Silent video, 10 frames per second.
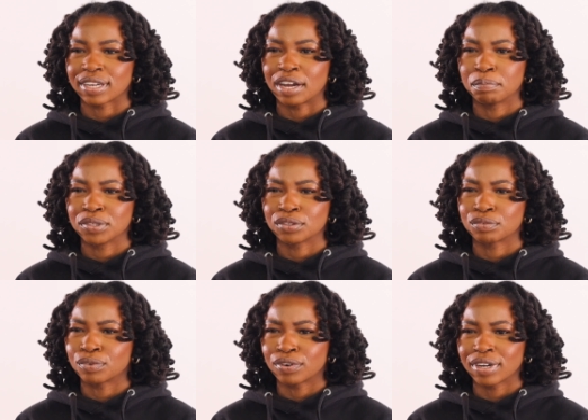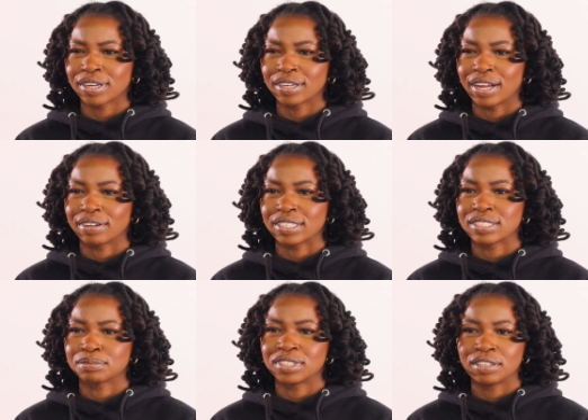Like I'll build a fort, I'll get
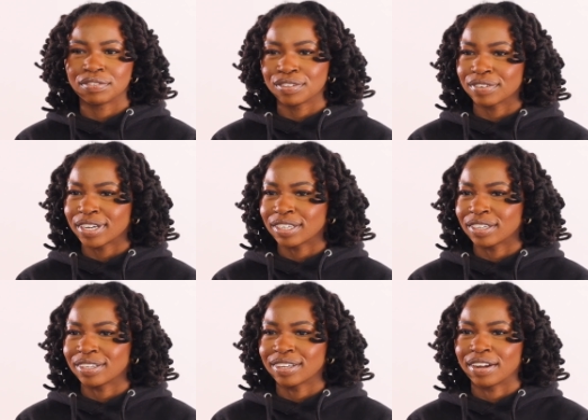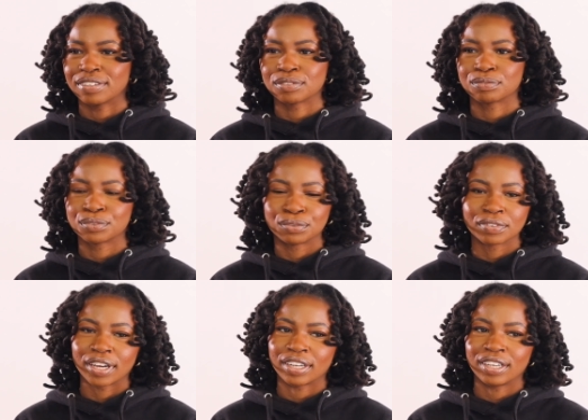some TV ready, I have some food
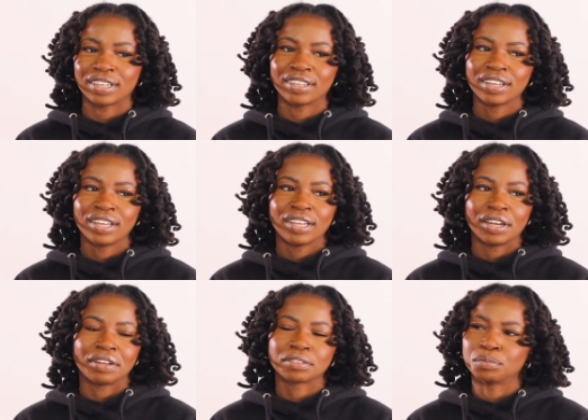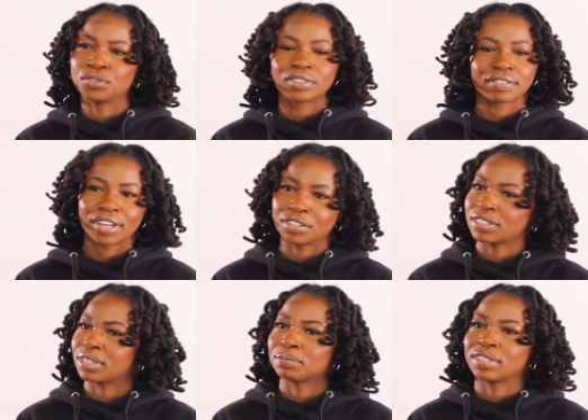ready, I'll have some music ready or
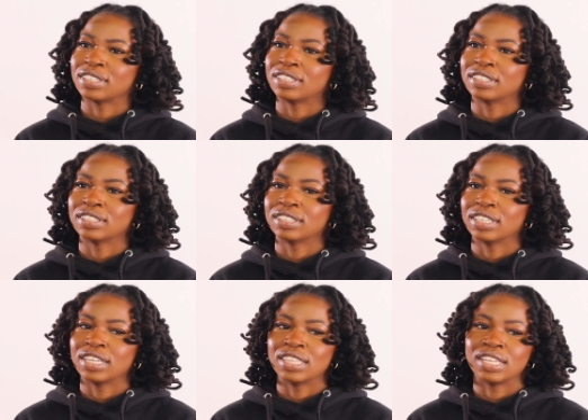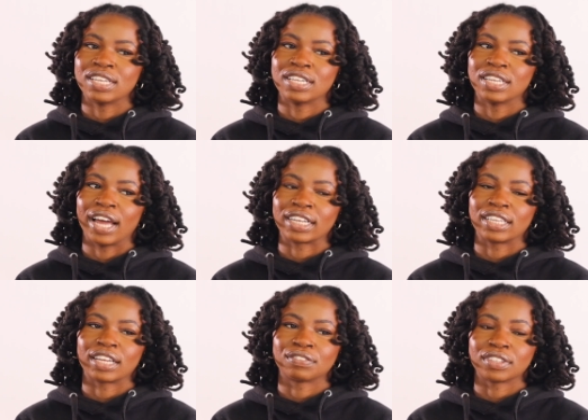something, and then I
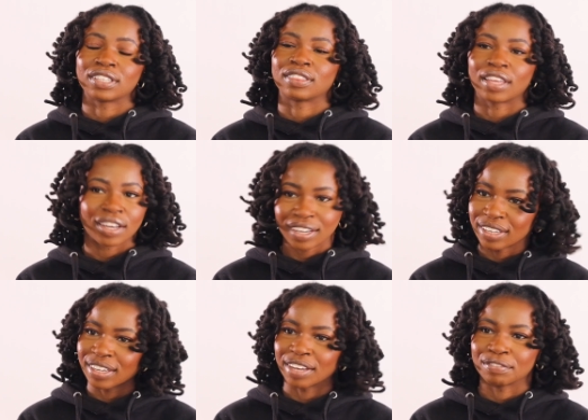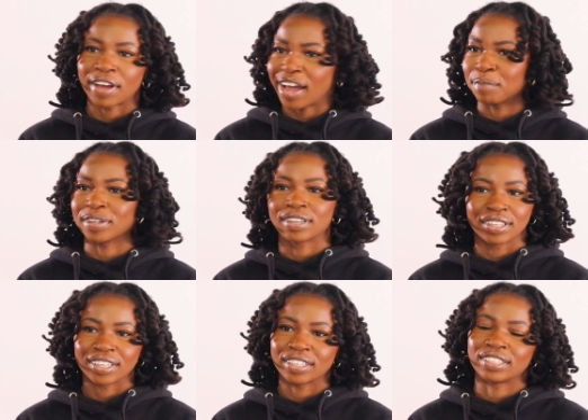can like really think and vibe and
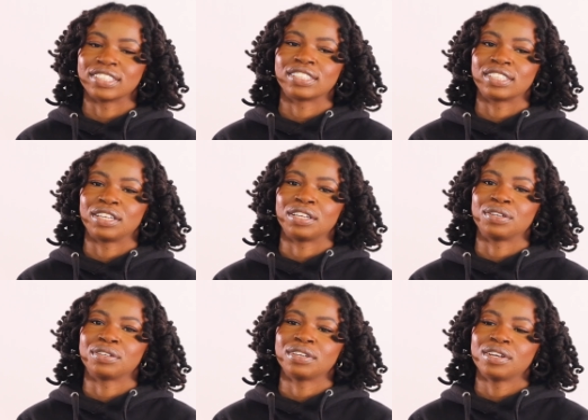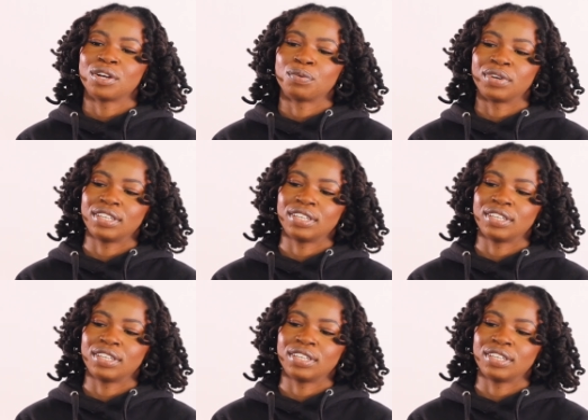clear and see what